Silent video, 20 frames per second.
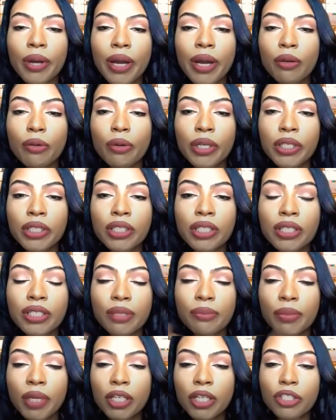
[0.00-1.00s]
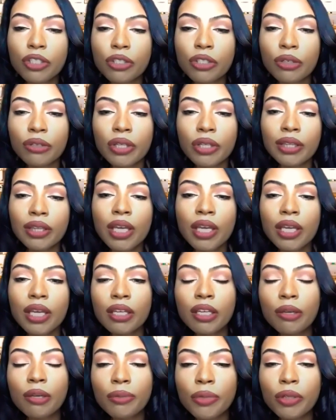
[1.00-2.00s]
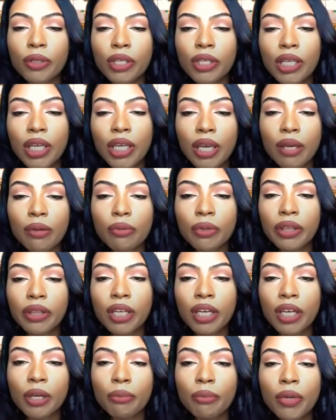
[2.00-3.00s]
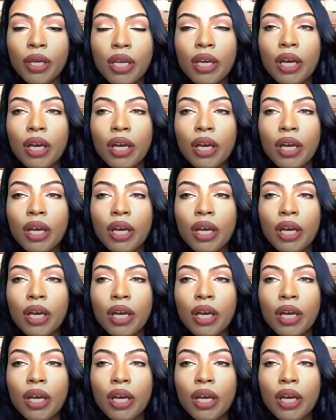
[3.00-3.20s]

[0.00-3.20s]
questions, and make sure that they communicate with them.